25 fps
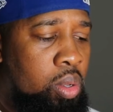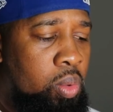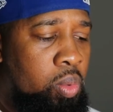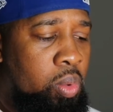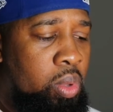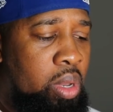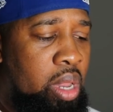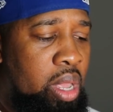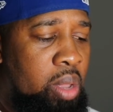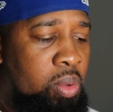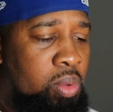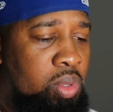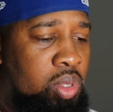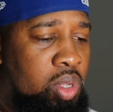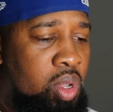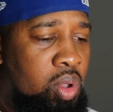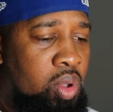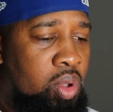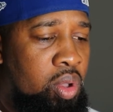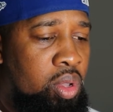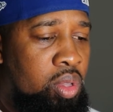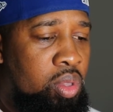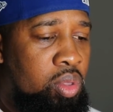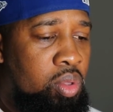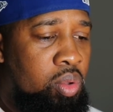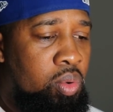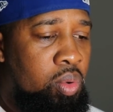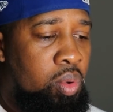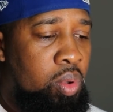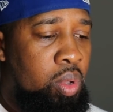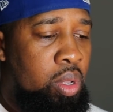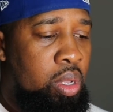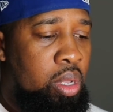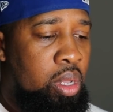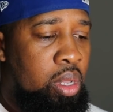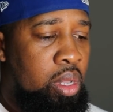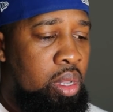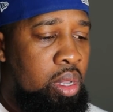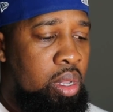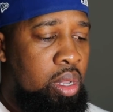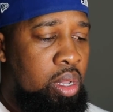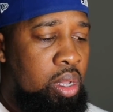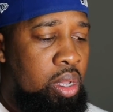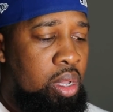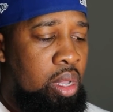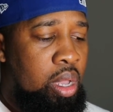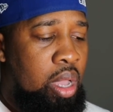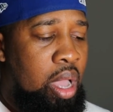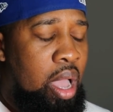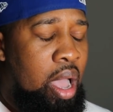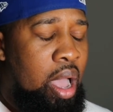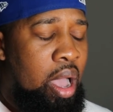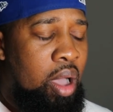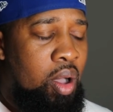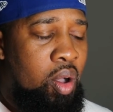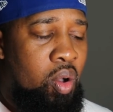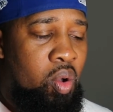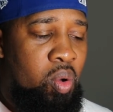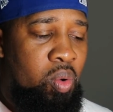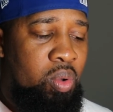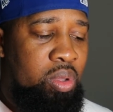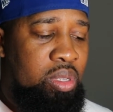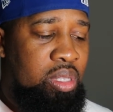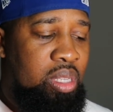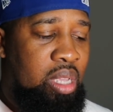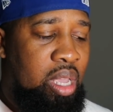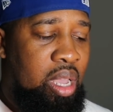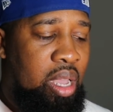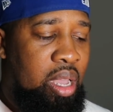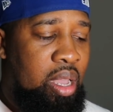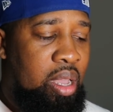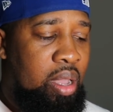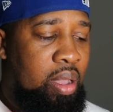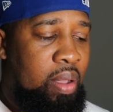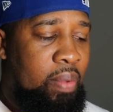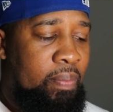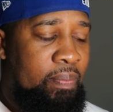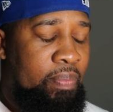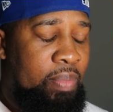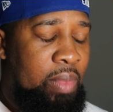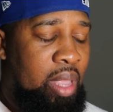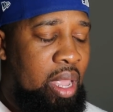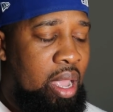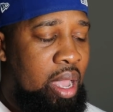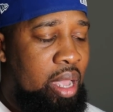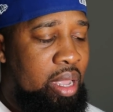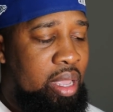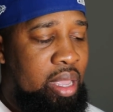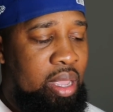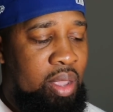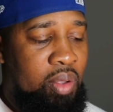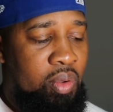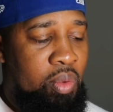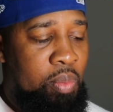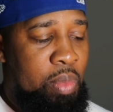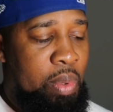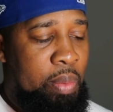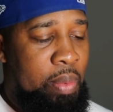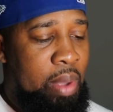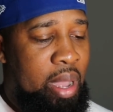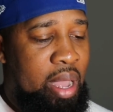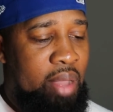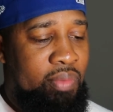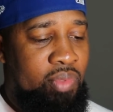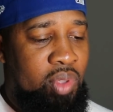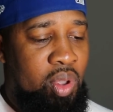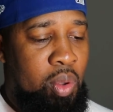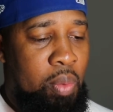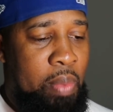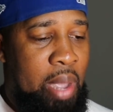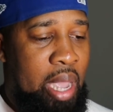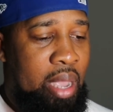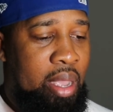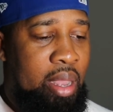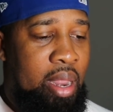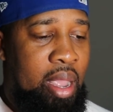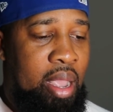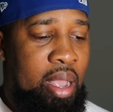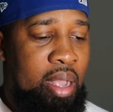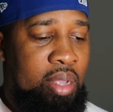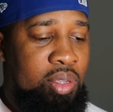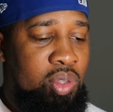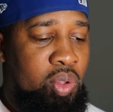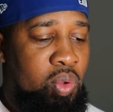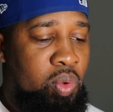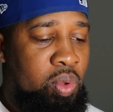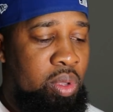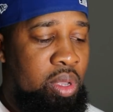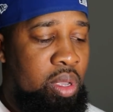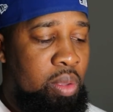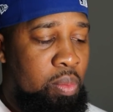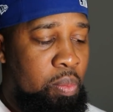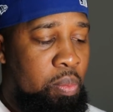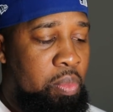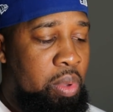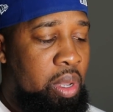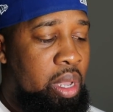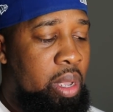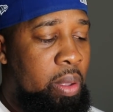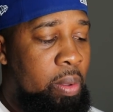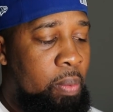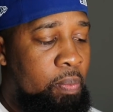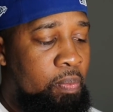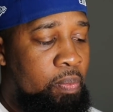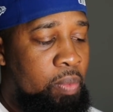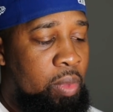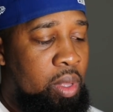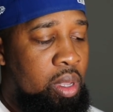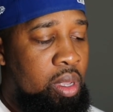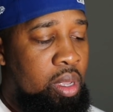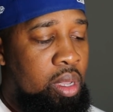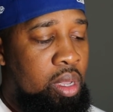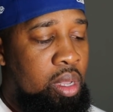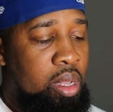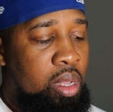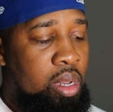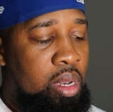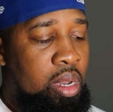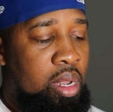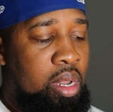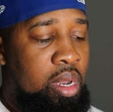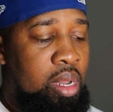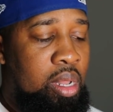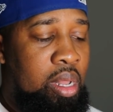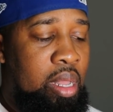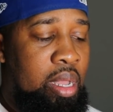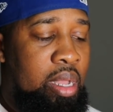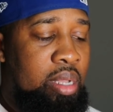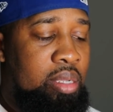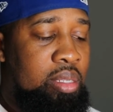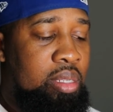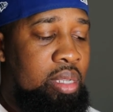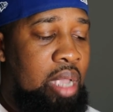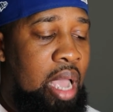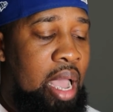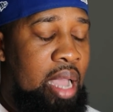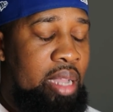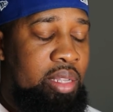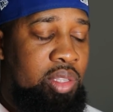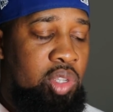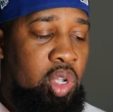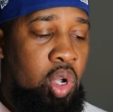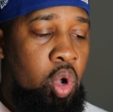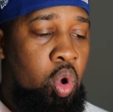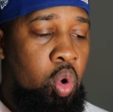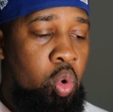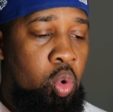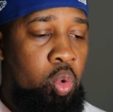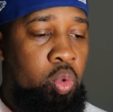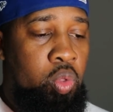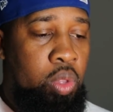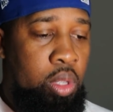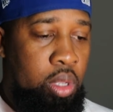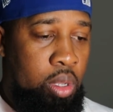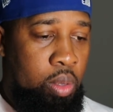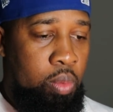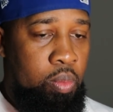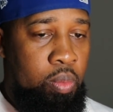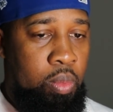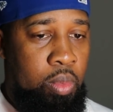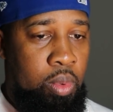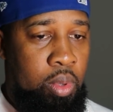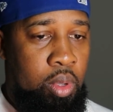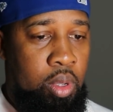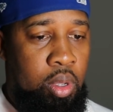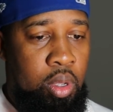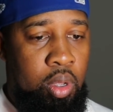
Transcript: when they was going through it. How old was I? I can't remember. I have to go back and ask Queen. But nonetheless, I told them